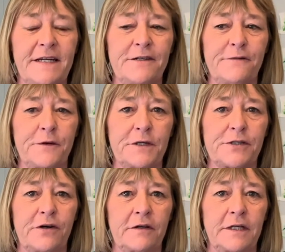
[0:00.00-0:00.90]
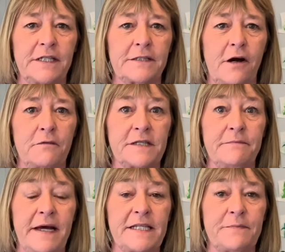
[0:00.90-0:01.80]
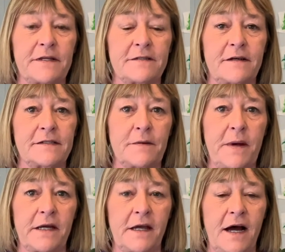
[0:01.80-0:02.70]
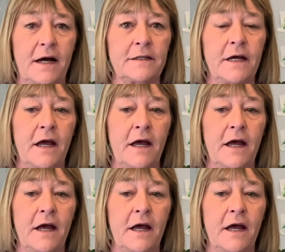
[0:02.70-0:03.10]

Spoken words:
interview with Choklits, I was amazed by the size of the backyard,